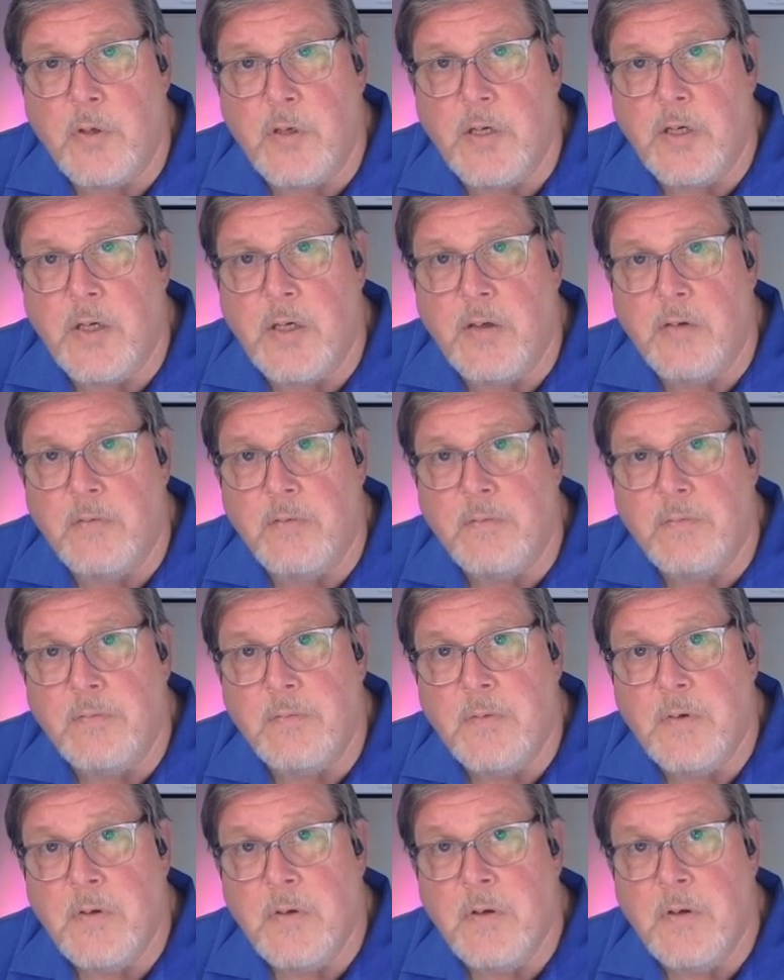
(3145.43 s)
and
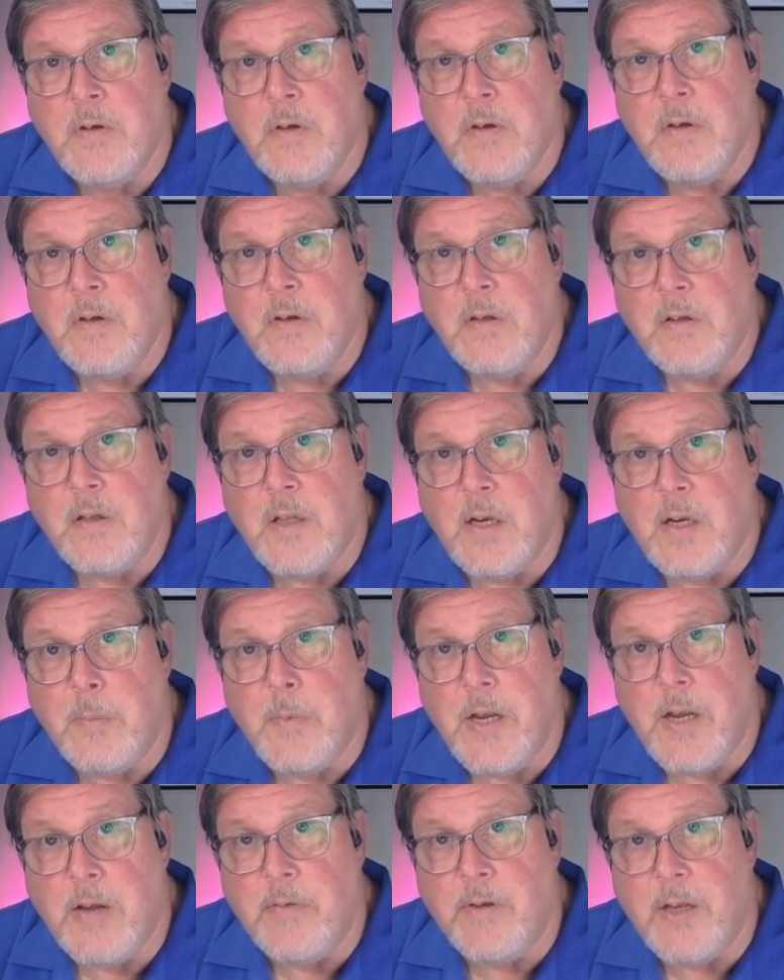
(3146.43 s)
let them
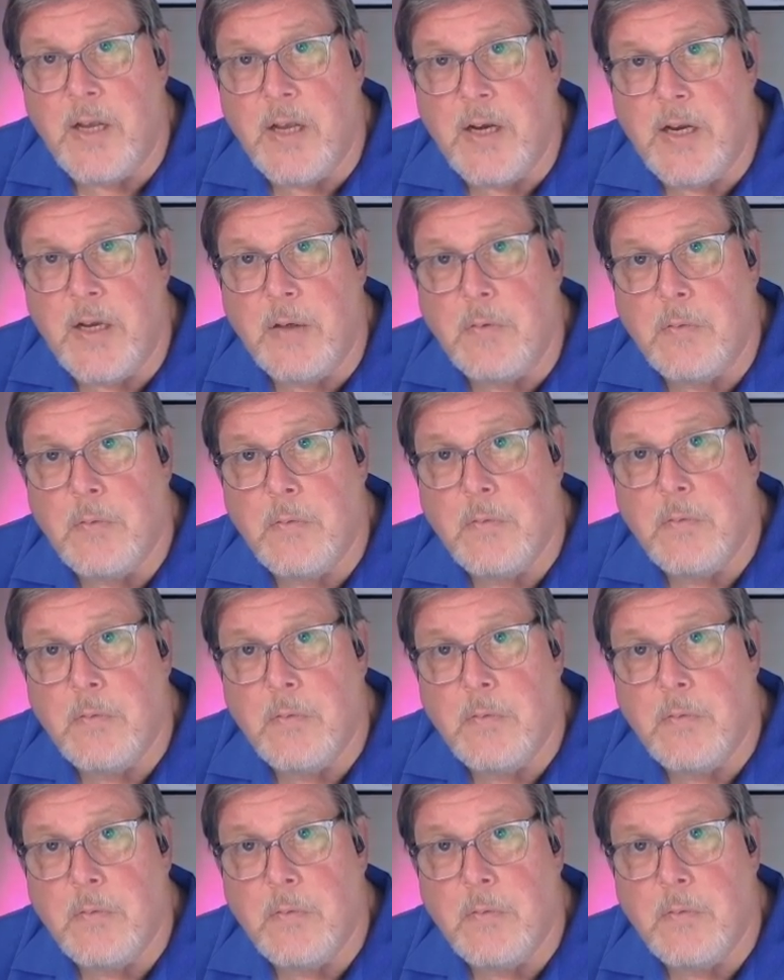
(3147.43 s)
have at it.